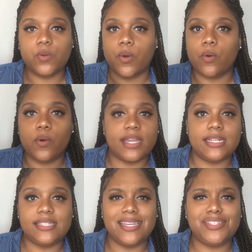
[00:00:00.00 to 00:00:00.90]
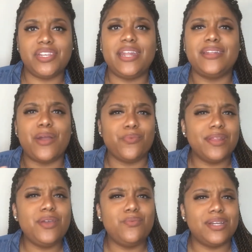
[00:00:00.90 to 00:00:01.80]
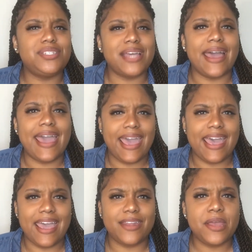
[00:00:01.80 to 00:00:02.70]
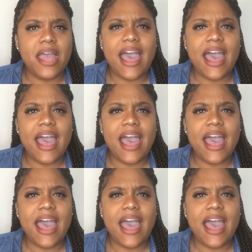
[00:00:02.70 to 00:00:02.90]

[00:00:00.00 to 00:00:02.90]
or organization, and I really wish I had.